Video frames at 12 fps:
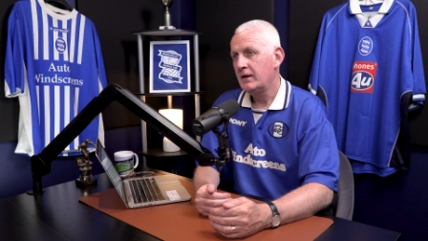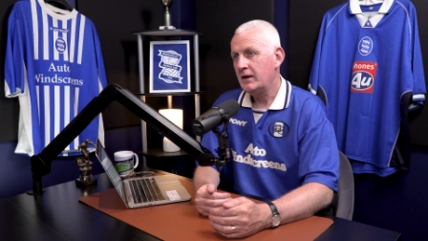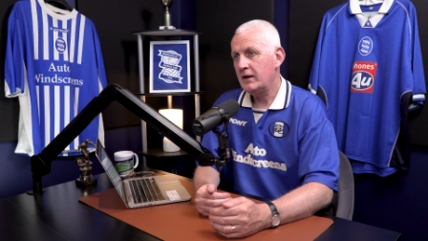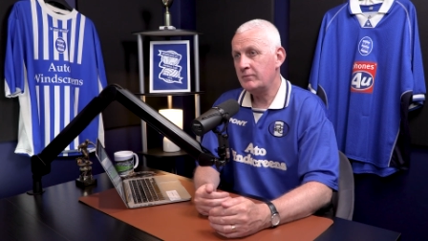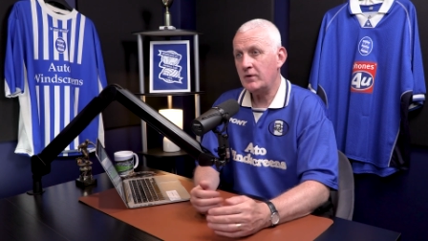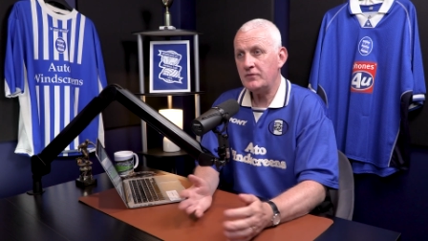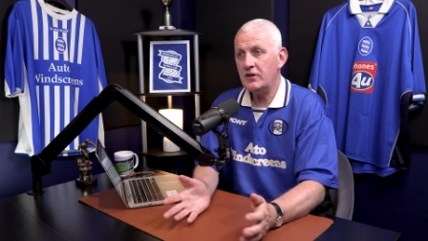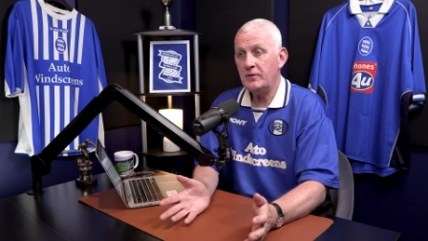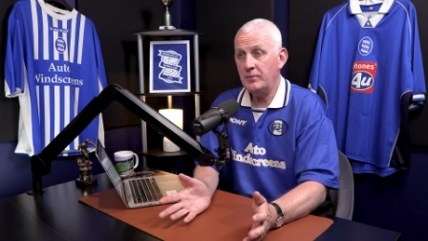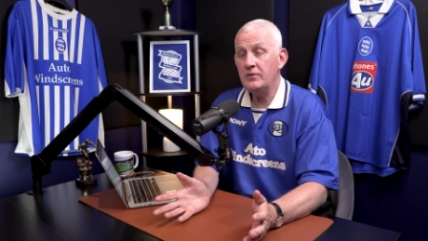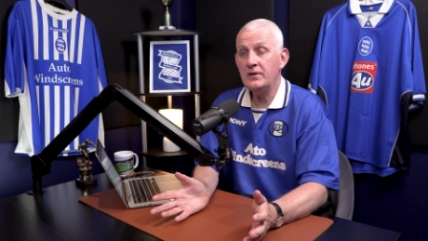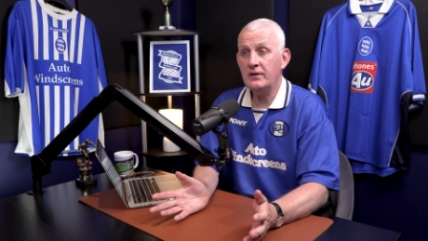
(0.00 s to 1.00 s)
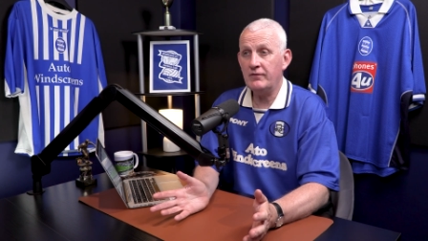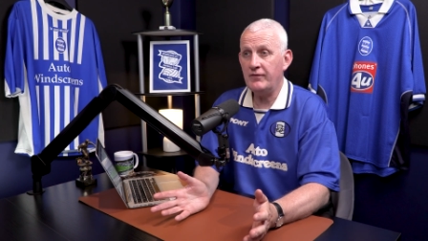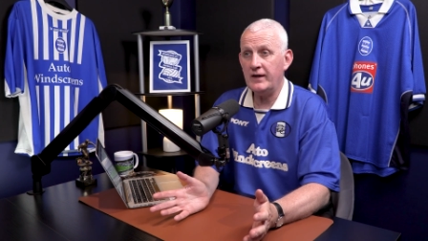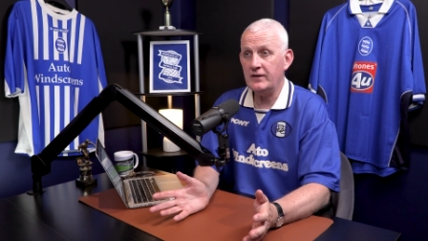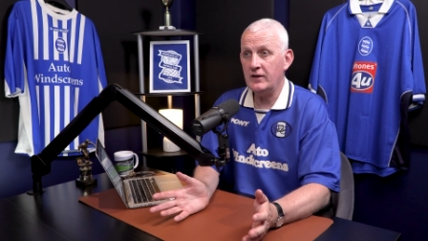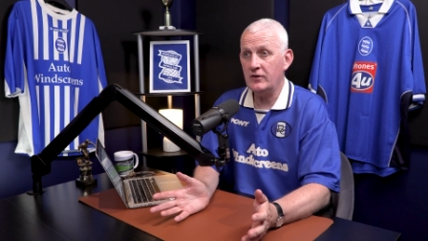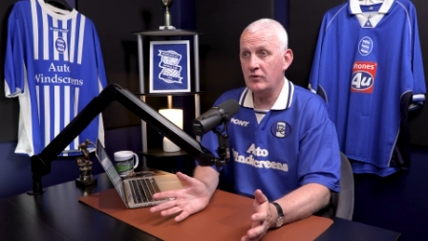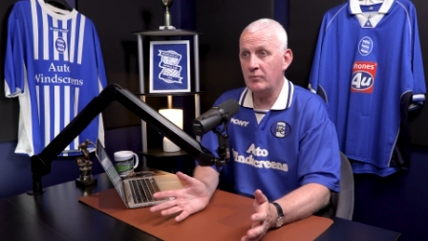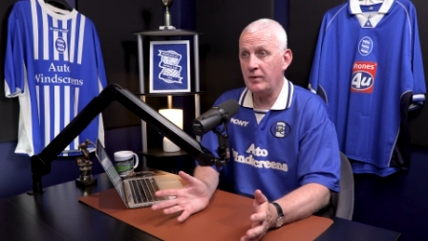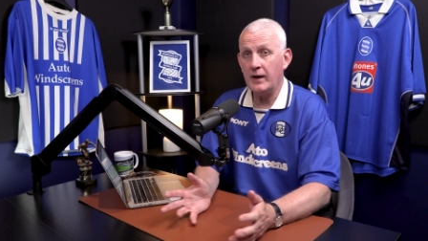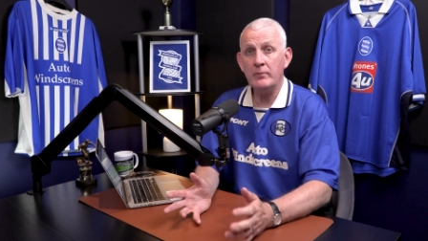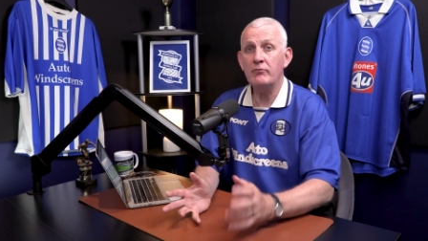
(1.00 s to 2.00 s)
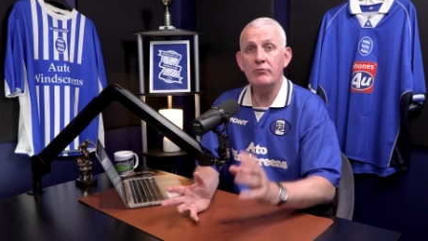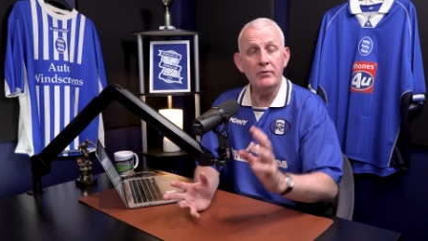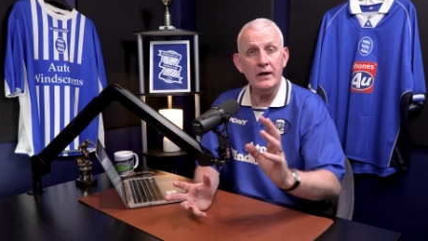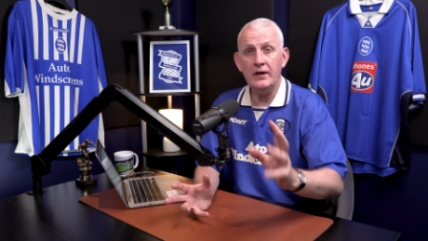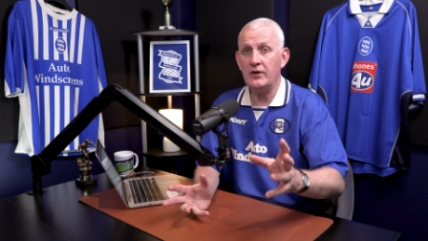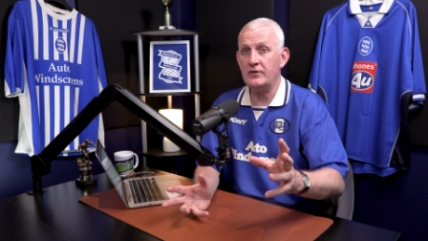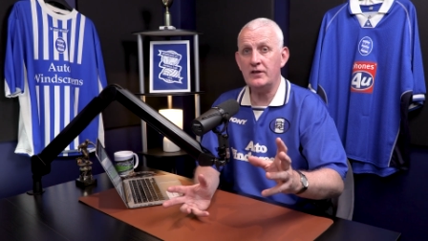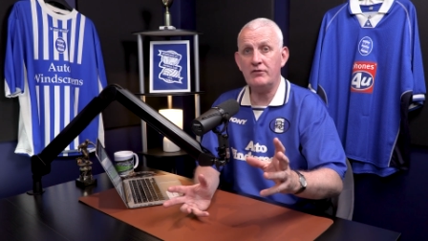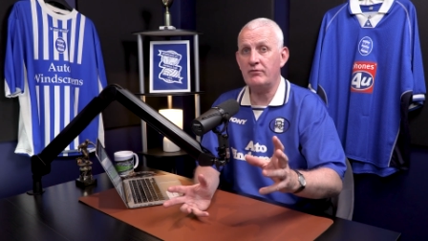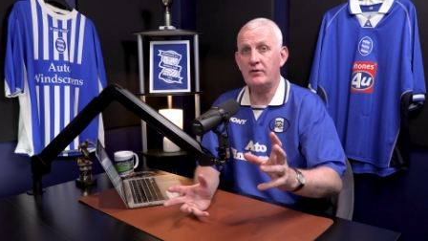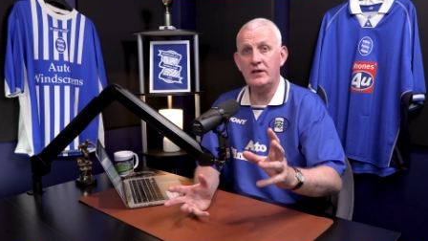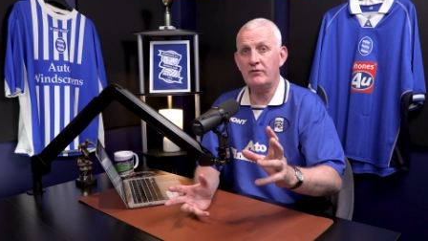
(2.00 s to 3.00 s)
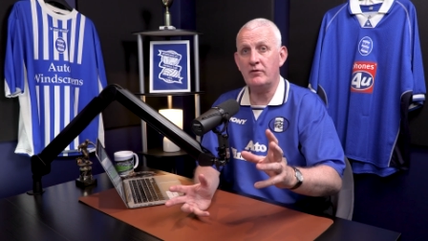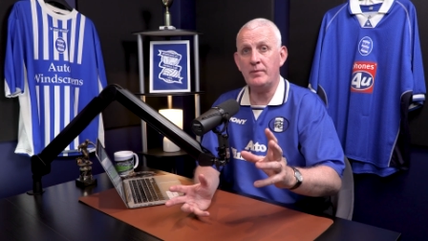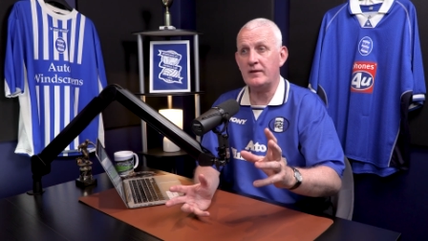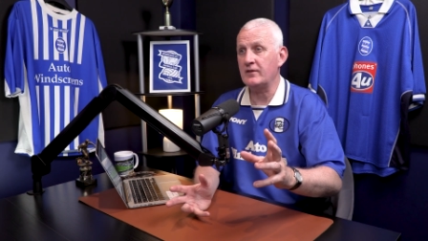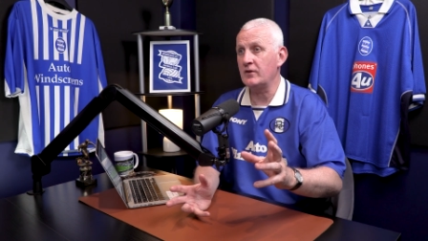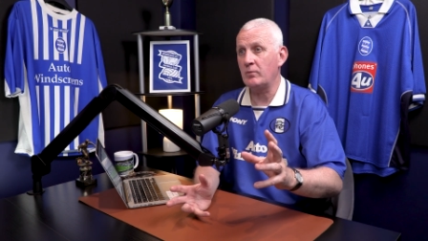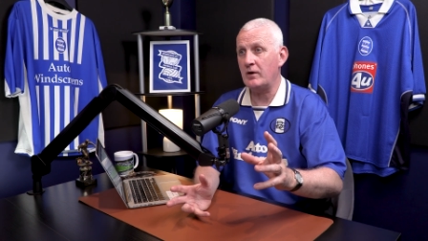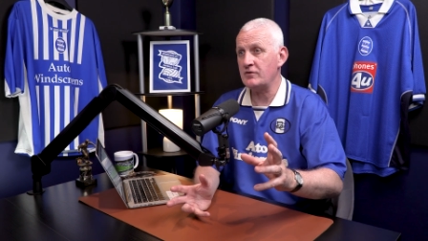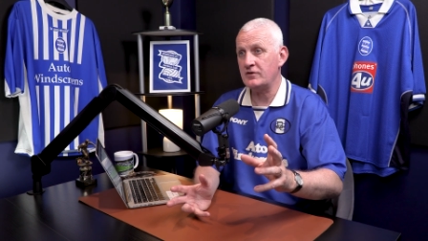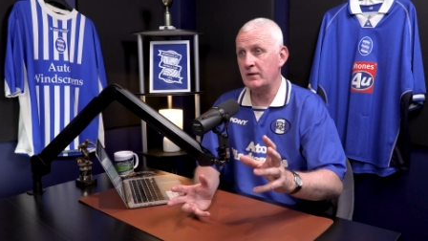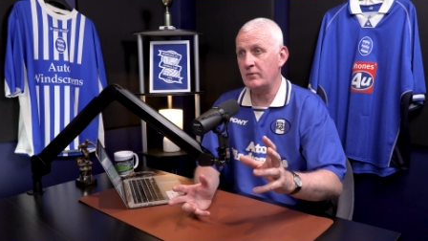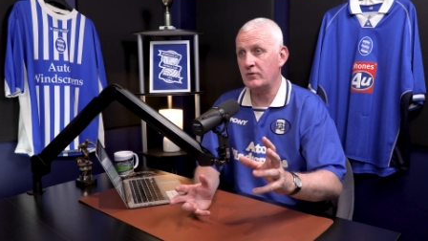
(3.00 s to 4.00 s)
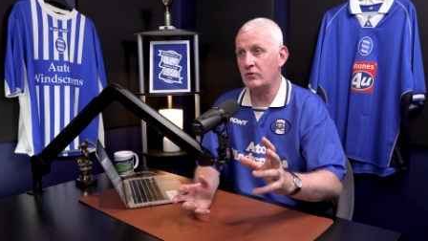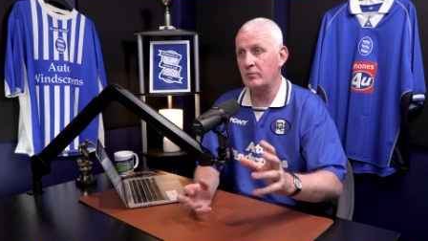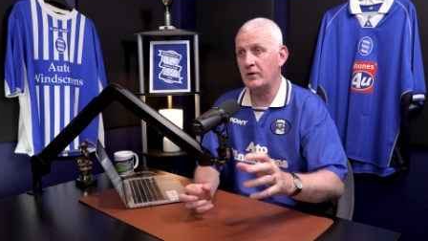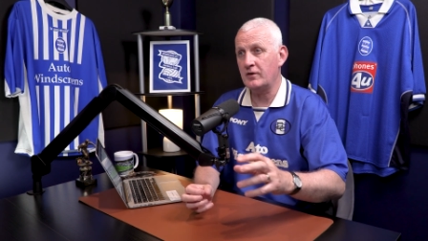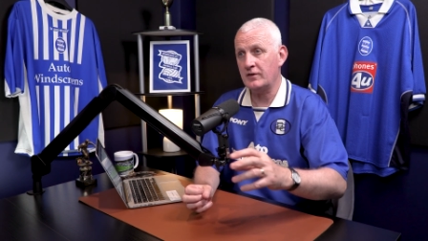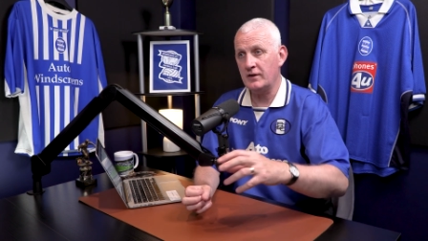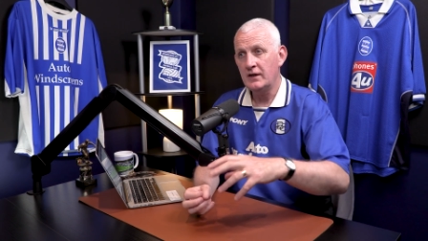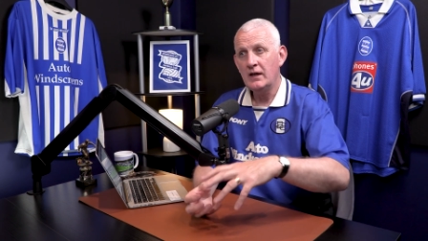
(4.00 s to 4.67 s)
I'm not disputing the fact that he's a good player. And I'm really not disrespecting the Welsh team at all, because